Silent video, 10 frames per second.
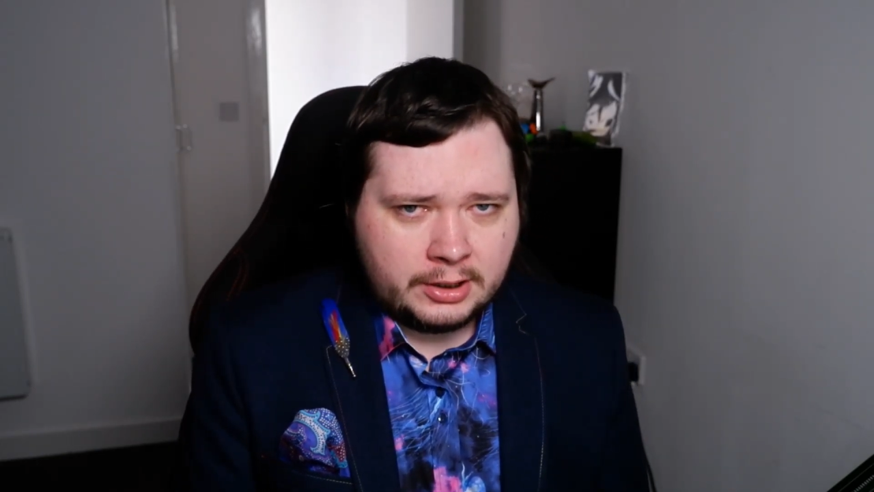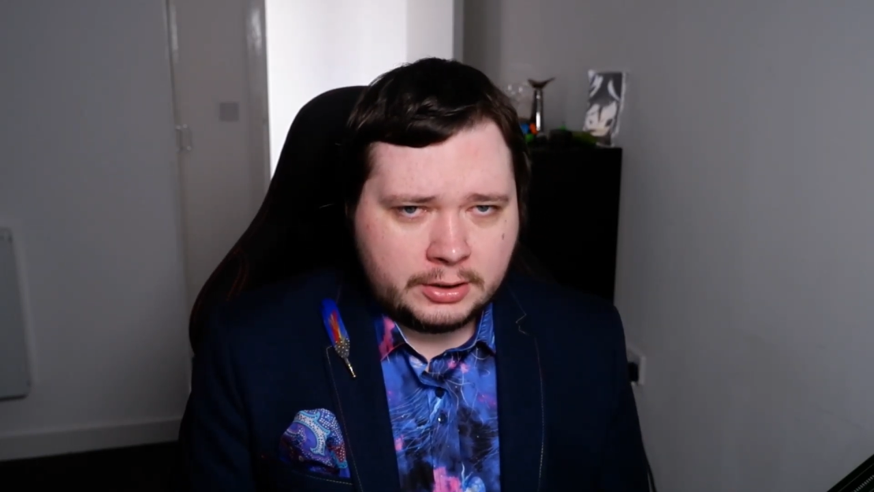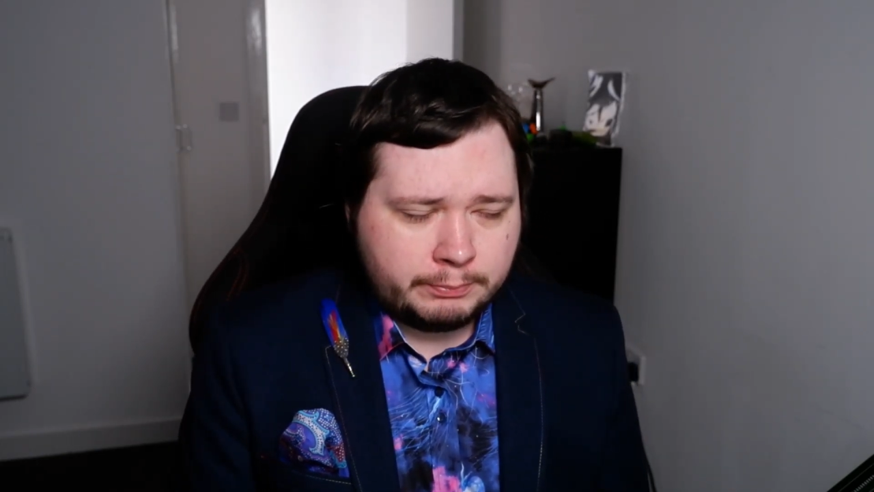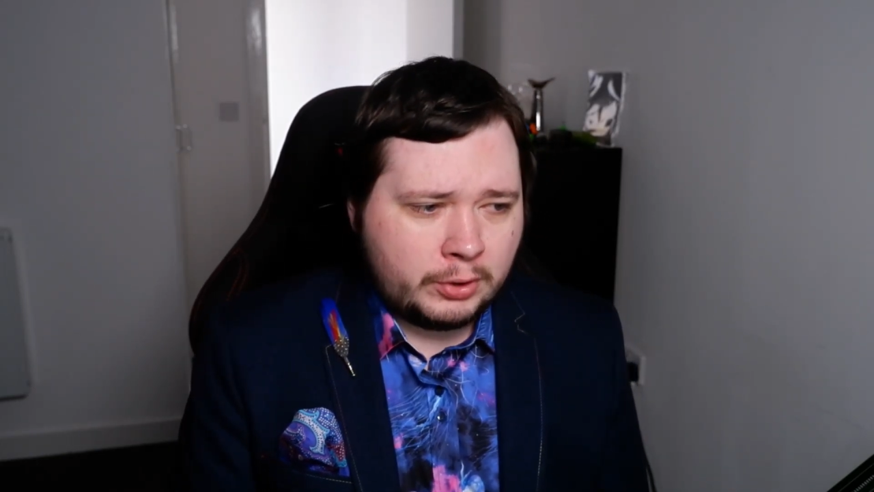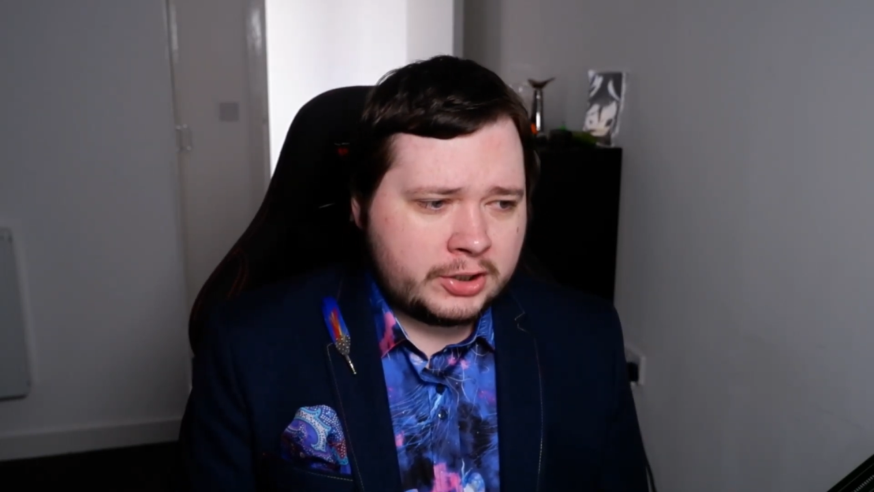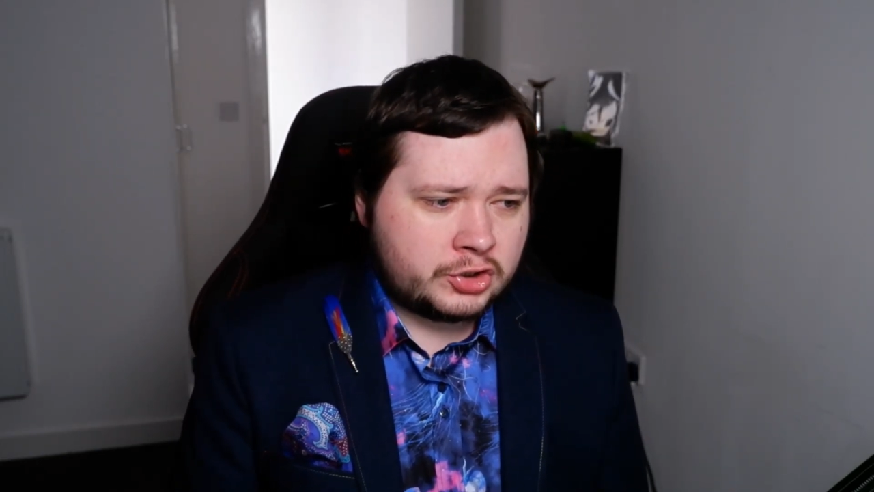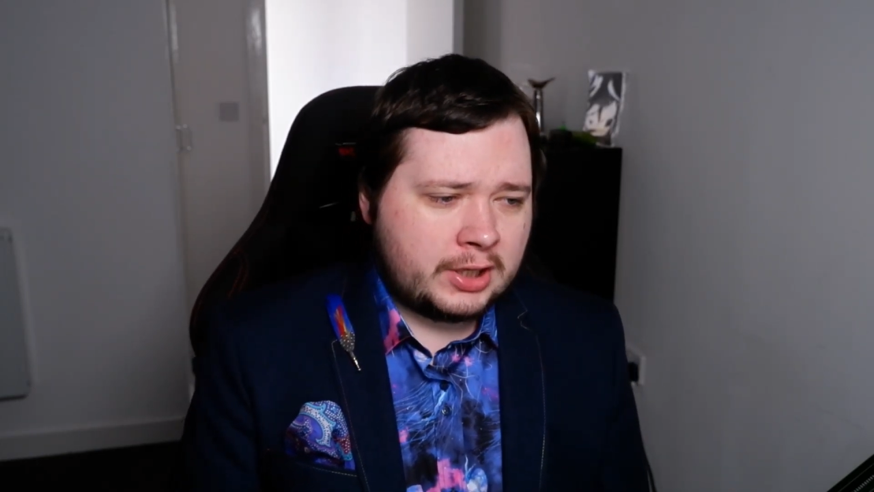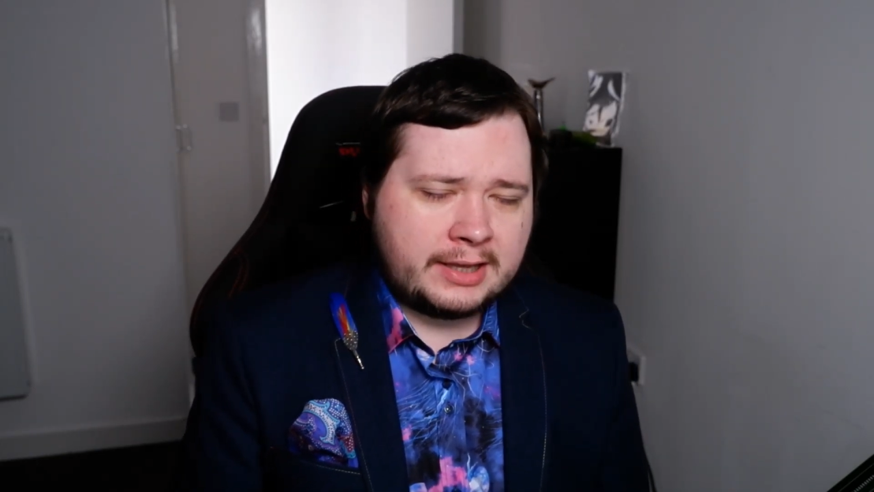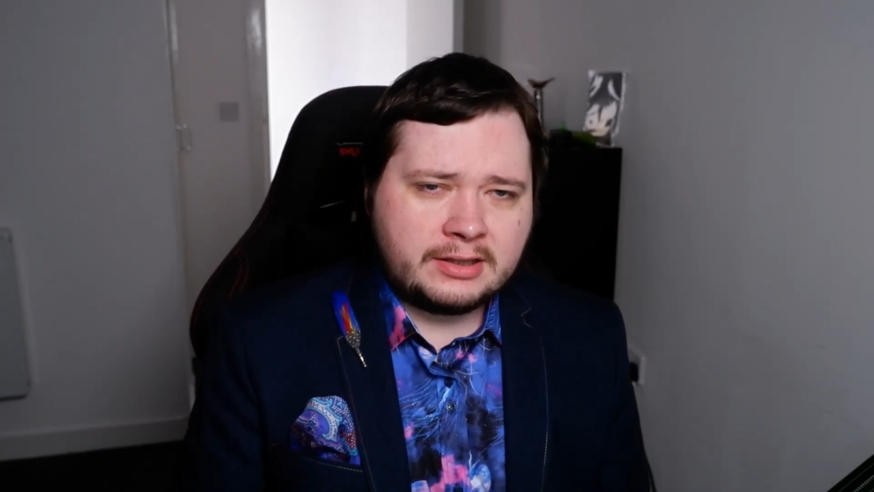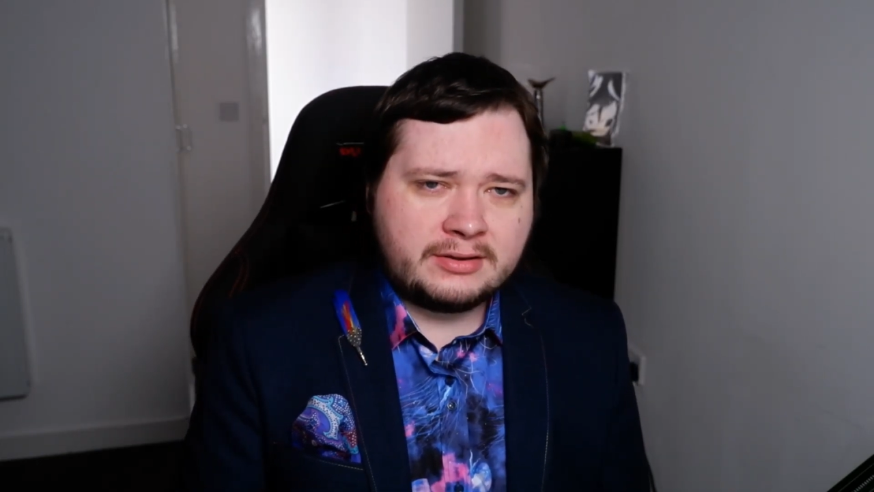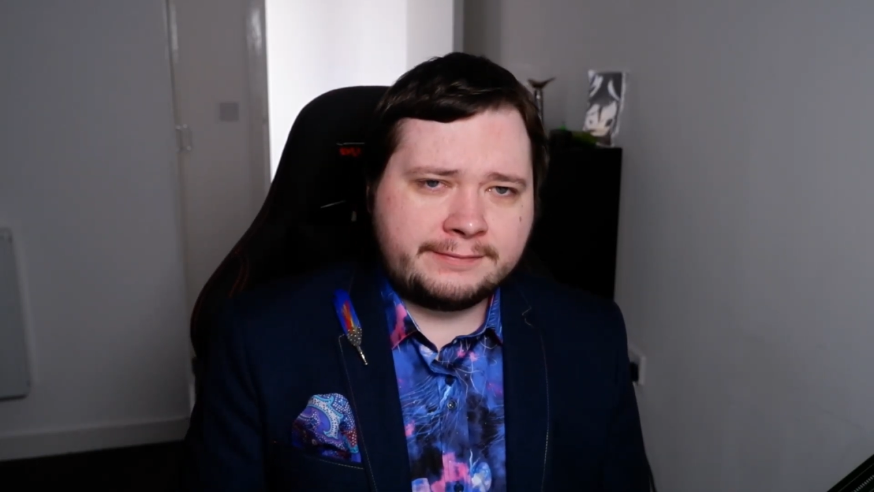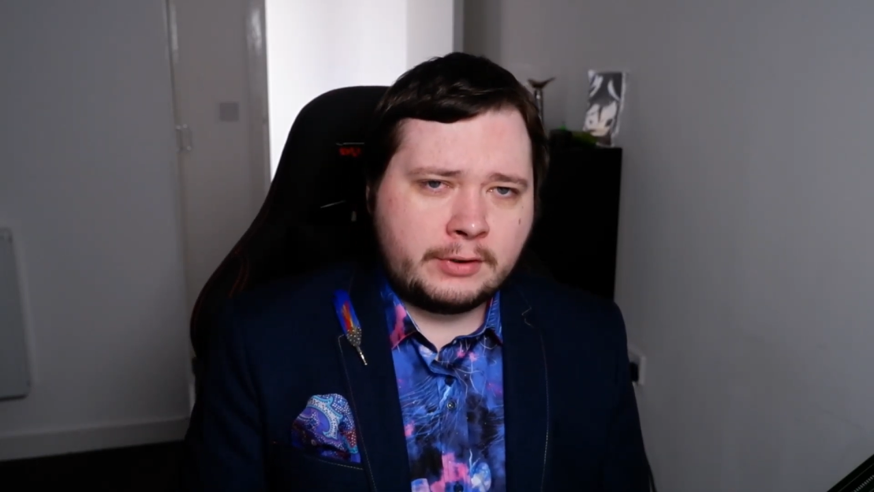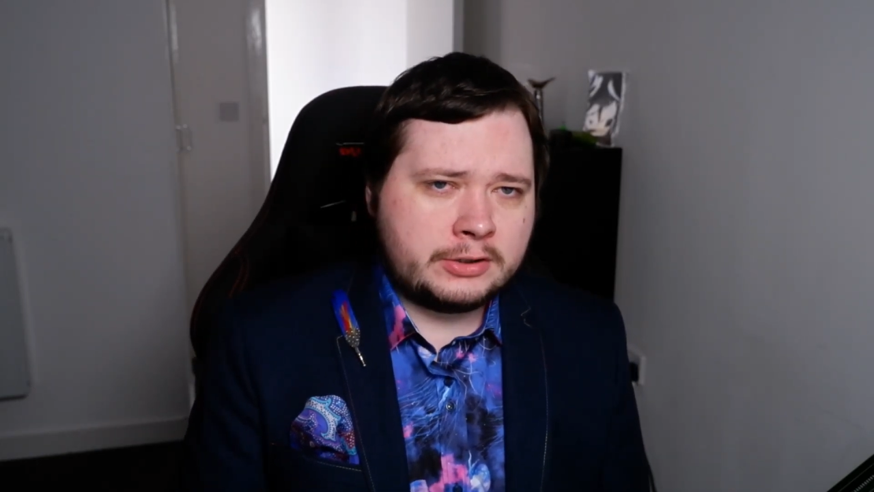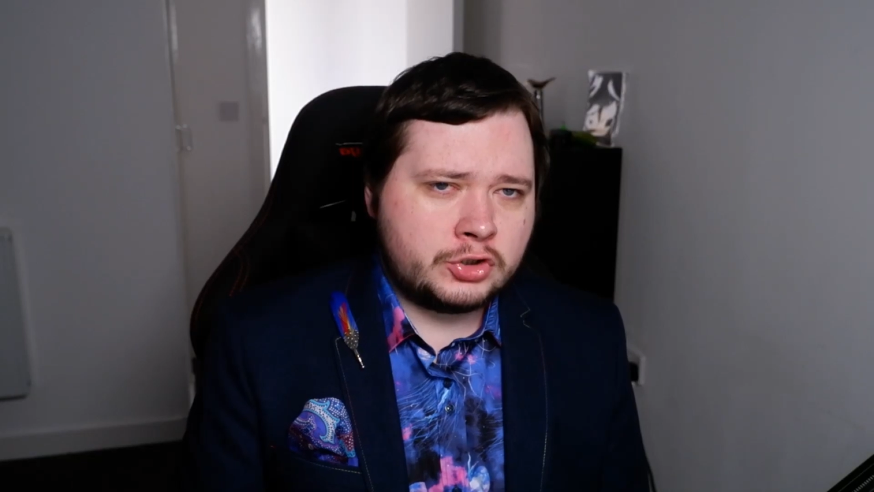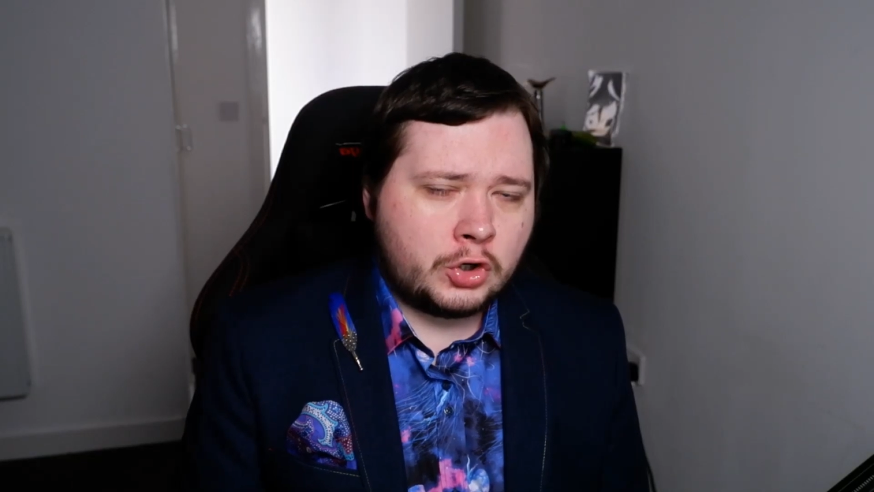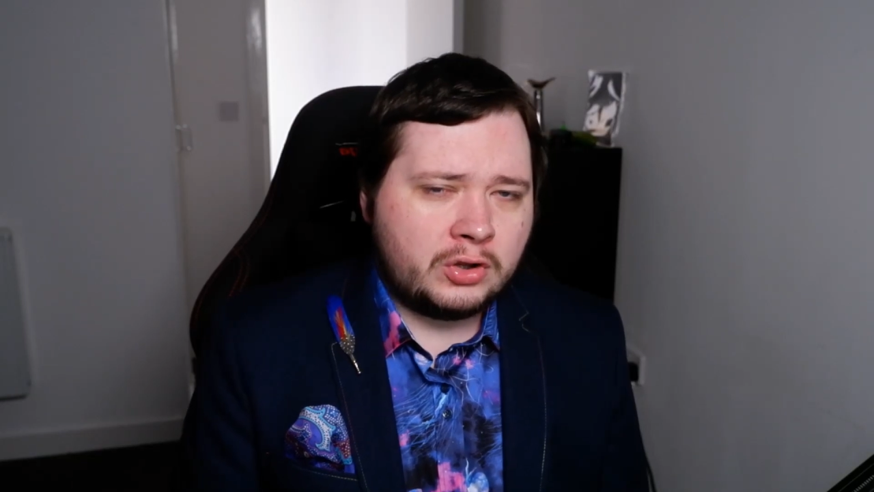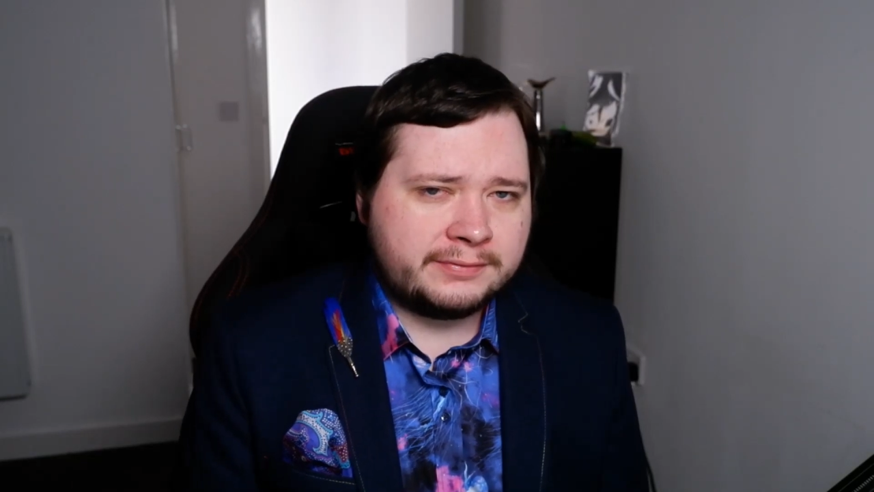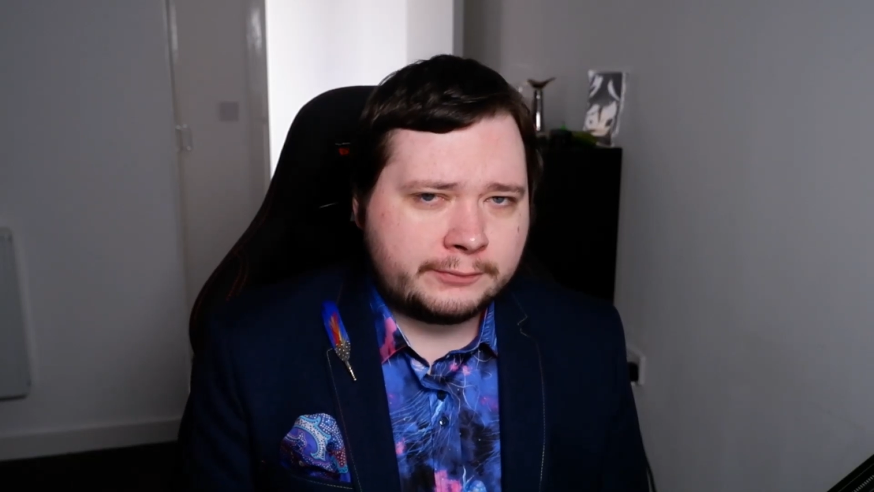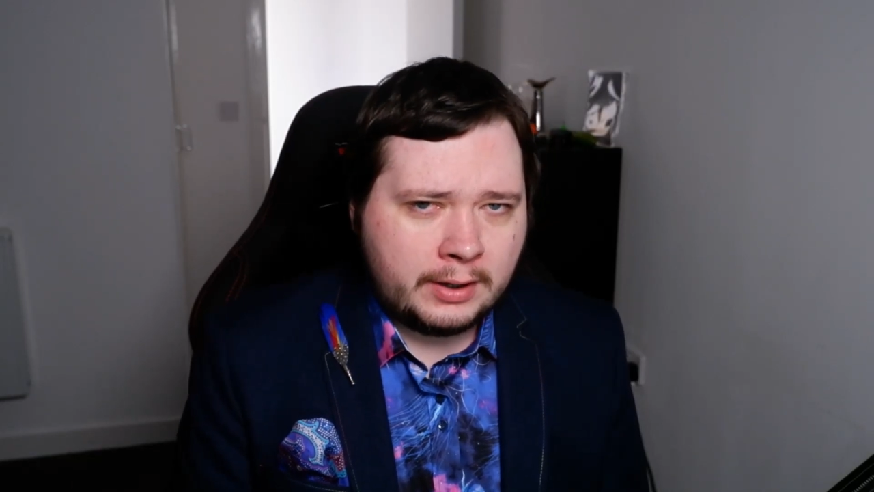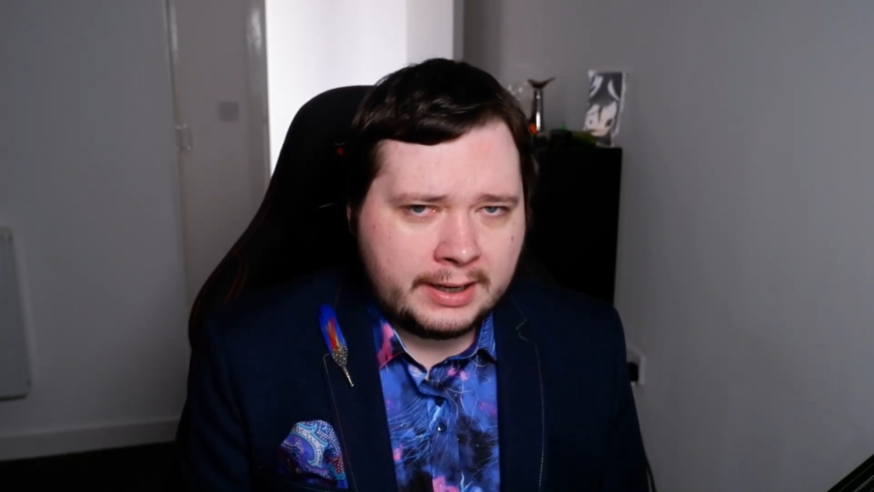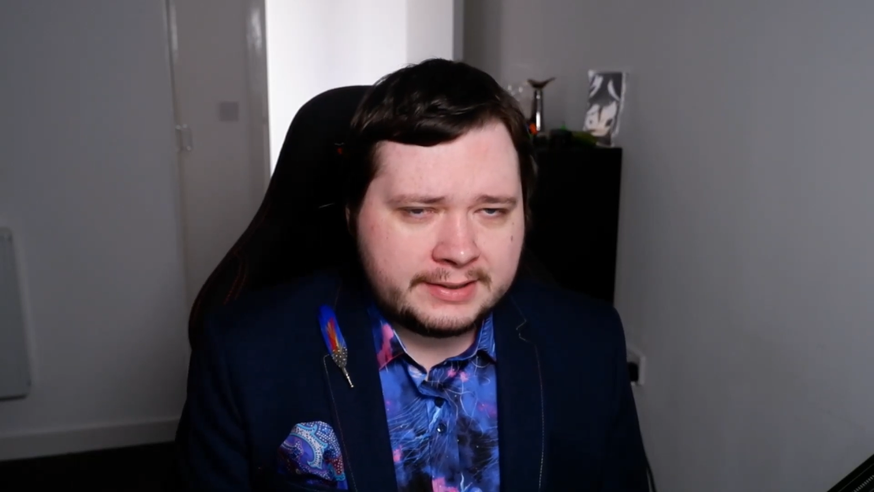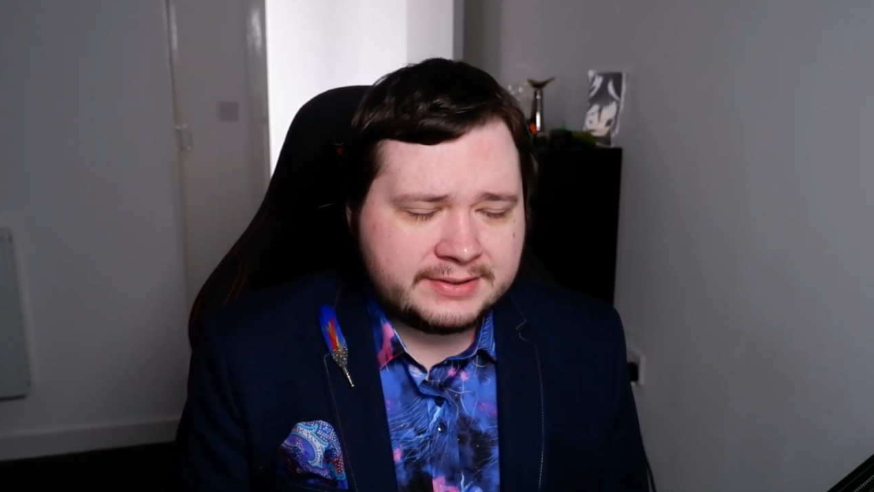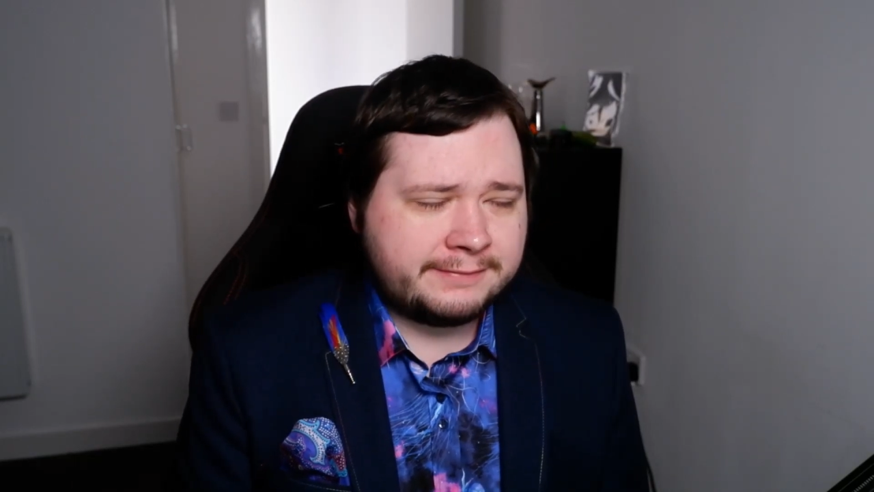The British kind that the French call fries.